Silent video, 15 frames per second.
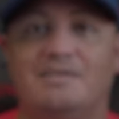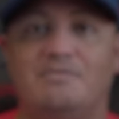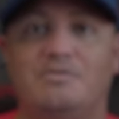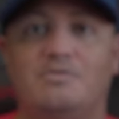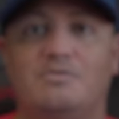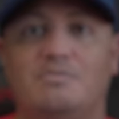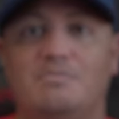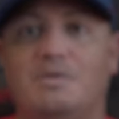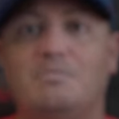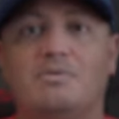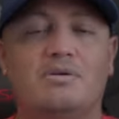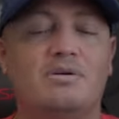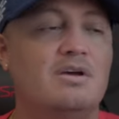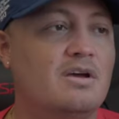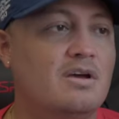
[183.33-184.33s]
If you
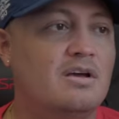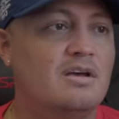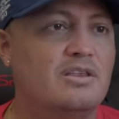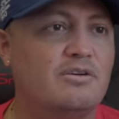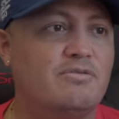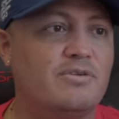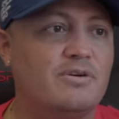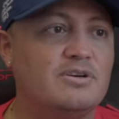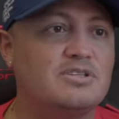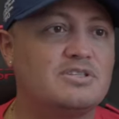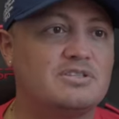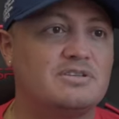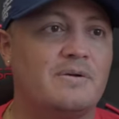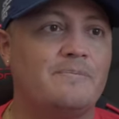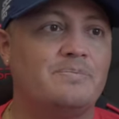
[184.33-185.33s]
remember, the
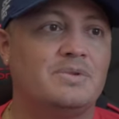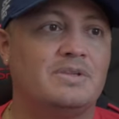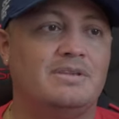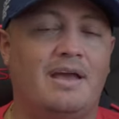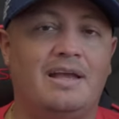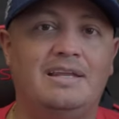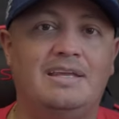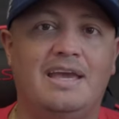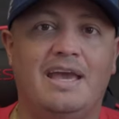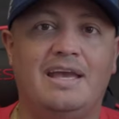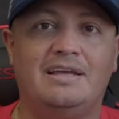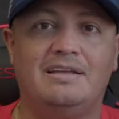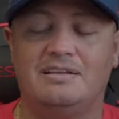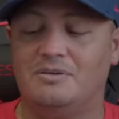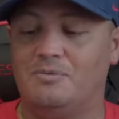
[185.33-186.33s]
first
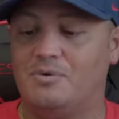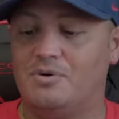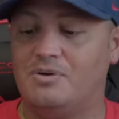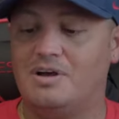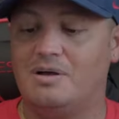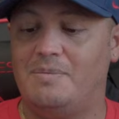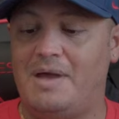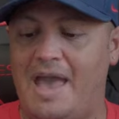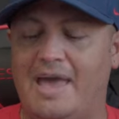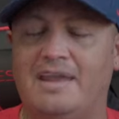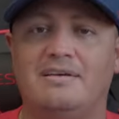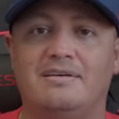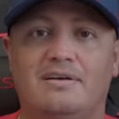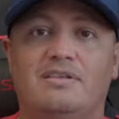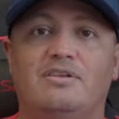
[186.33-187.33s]
98 in the World Cup
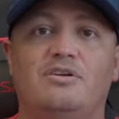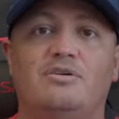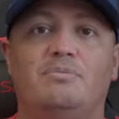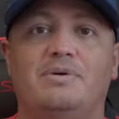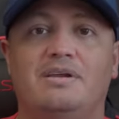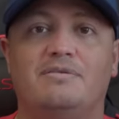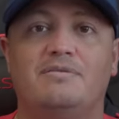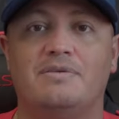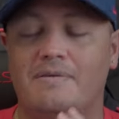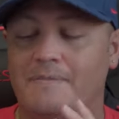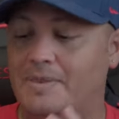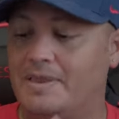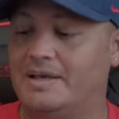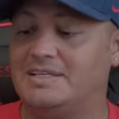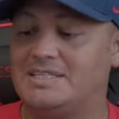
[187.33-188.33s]
had a little bit of
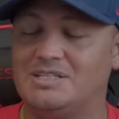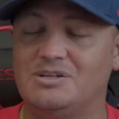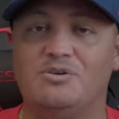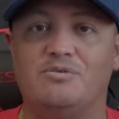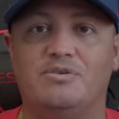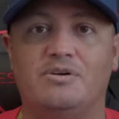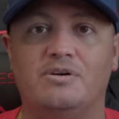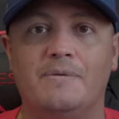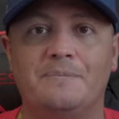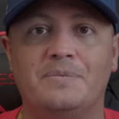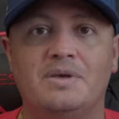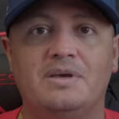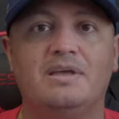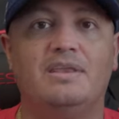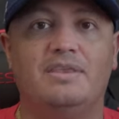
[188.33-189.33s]
like silver.
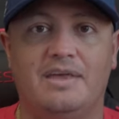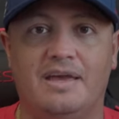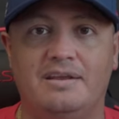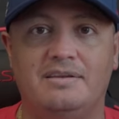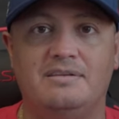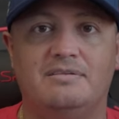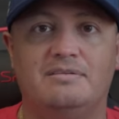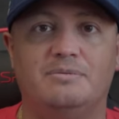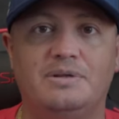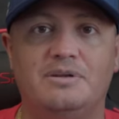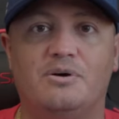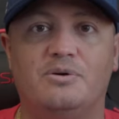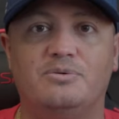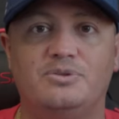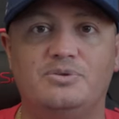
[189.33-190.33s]
Then we
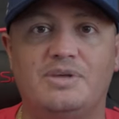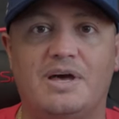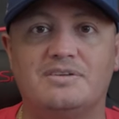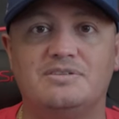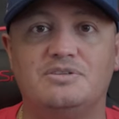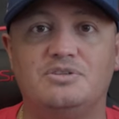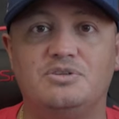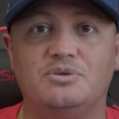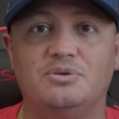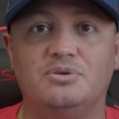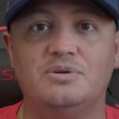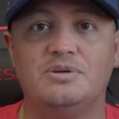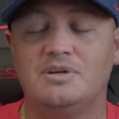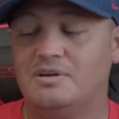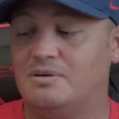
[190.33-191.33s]
know
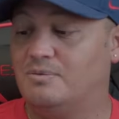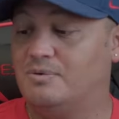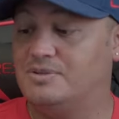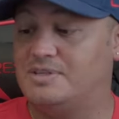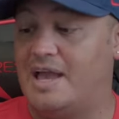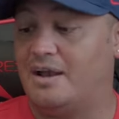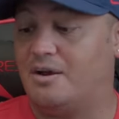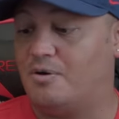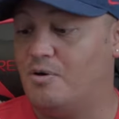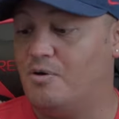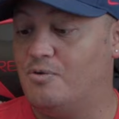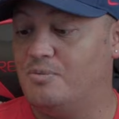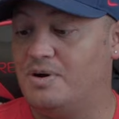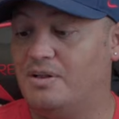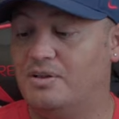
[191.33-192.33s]
2002 was that
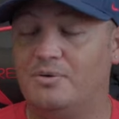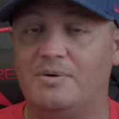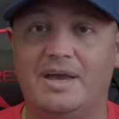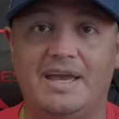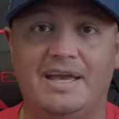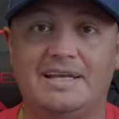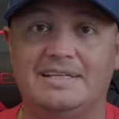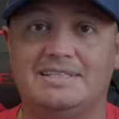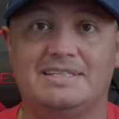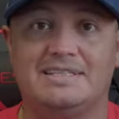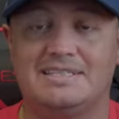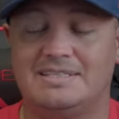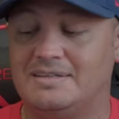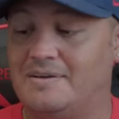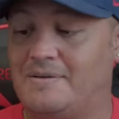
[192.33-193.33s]
chrome colorway. It's
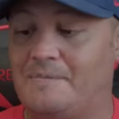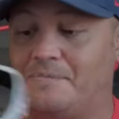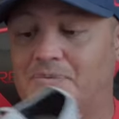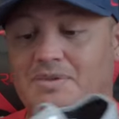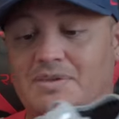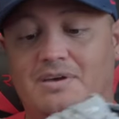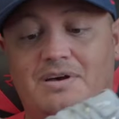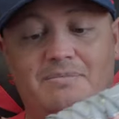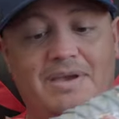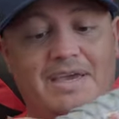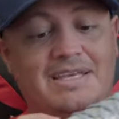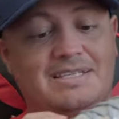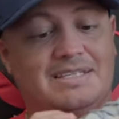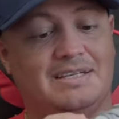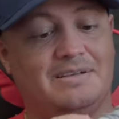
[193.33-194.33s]
just
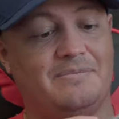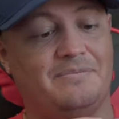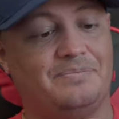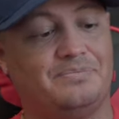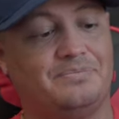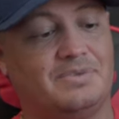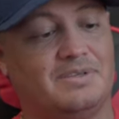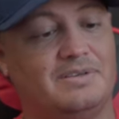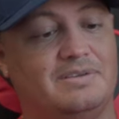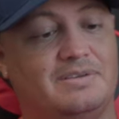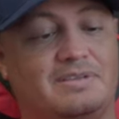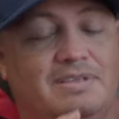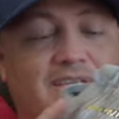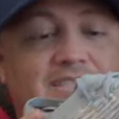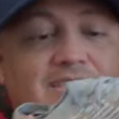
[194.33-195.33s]
amazing.
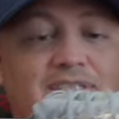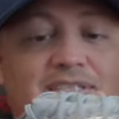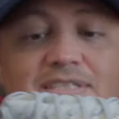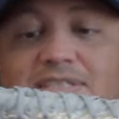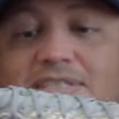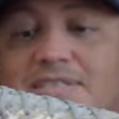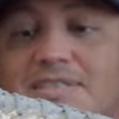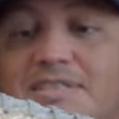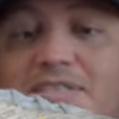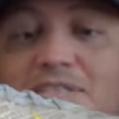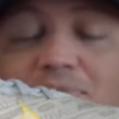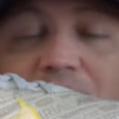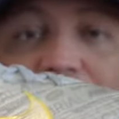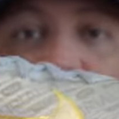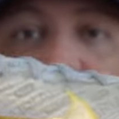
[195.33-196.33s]
This
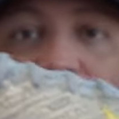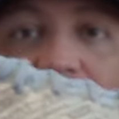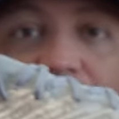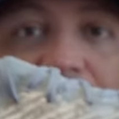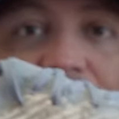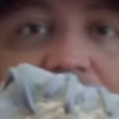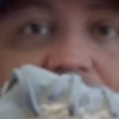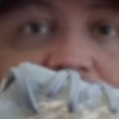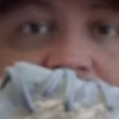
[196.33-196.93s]
is perfect.